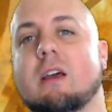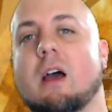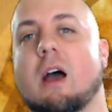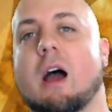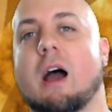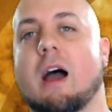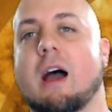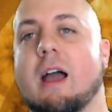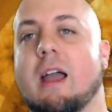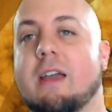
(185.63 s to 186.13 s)

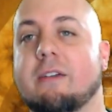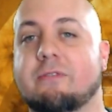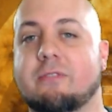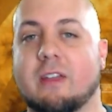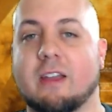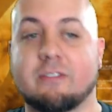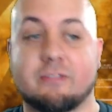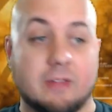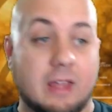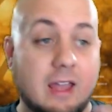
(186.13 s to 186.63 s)

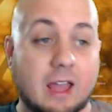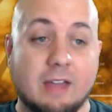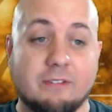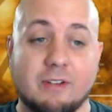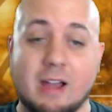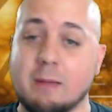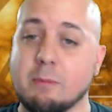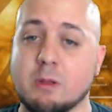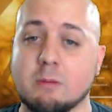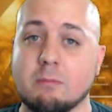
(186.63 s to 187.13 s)
If
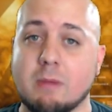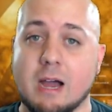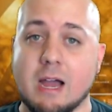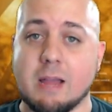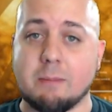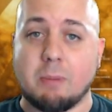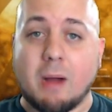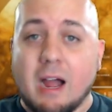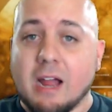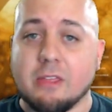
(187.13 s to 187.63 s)
I'm in my
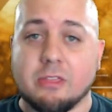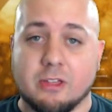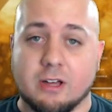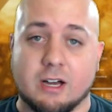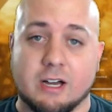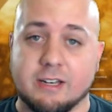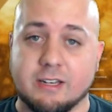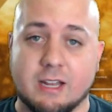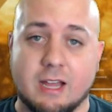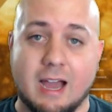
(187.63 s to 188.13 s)
Python,